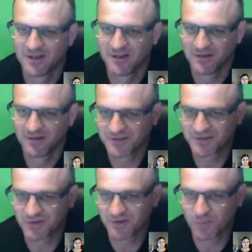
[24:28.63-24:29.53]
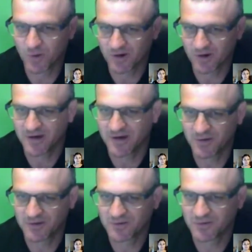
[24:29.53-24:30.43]
This is going to work. I know
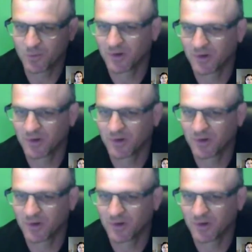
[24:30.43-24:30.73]
it's going to work.